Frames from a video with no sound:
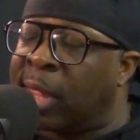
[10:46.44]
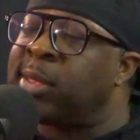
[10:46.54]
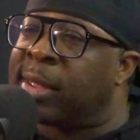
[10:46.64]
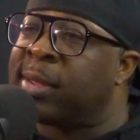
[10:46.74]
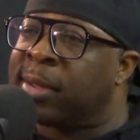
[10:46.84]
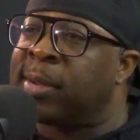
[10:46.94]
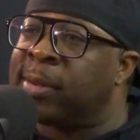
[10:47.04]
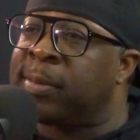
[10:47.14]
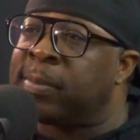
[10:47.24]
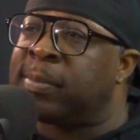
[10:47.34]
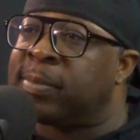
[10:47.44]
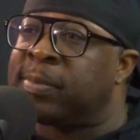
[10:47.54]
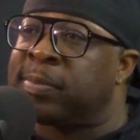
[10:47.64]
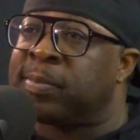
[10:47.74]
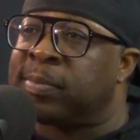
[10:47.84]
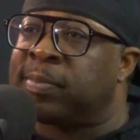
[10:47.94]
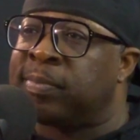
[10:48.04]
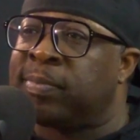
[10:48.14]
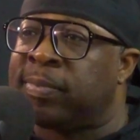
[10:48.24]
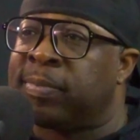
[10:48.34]

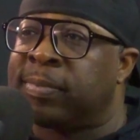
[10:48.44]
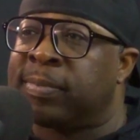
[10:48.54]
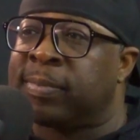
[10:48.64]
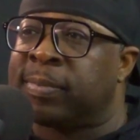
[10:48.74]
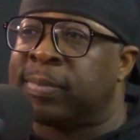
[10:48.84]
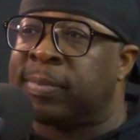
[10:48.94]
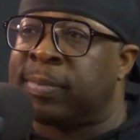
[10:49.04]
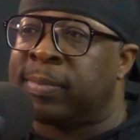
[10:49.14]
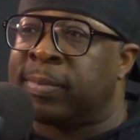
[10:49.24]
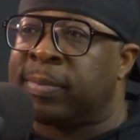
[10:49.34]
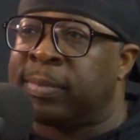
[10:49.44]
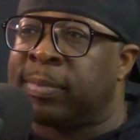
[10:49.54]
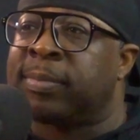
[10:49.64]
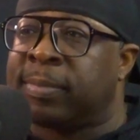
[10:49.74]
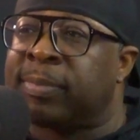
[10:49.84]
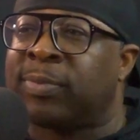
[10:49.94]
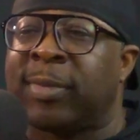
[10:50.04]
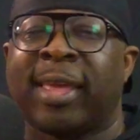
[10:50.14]
(silent)